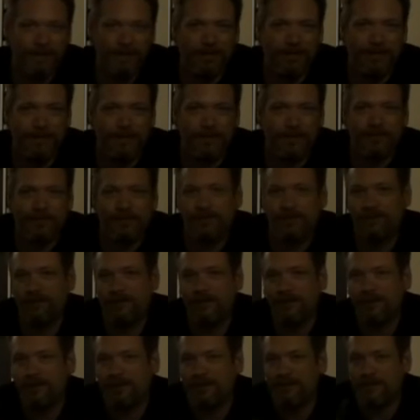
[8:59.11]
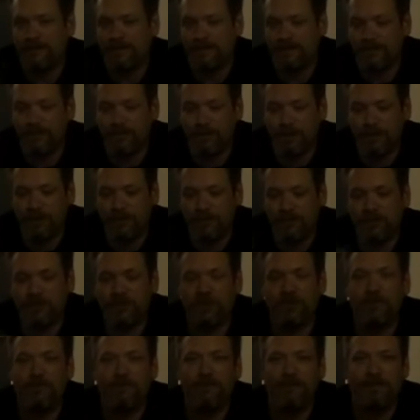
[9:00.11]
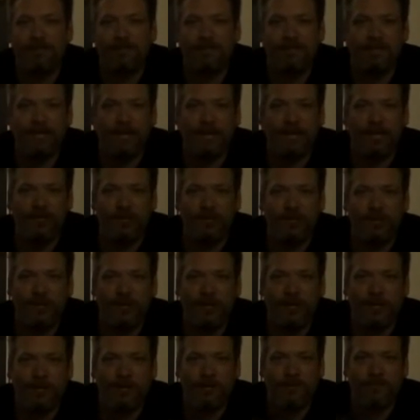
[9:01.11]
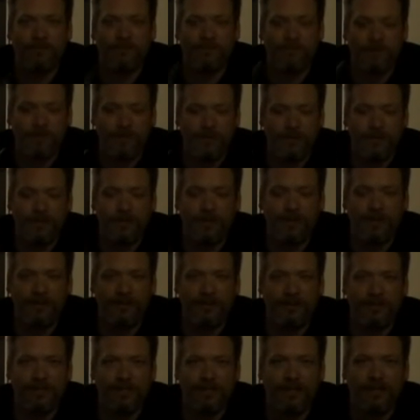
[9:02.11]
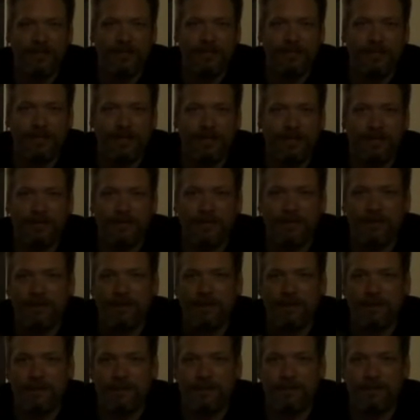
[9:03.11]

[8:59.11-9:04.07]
this to base your investigation on. You need to understand exactly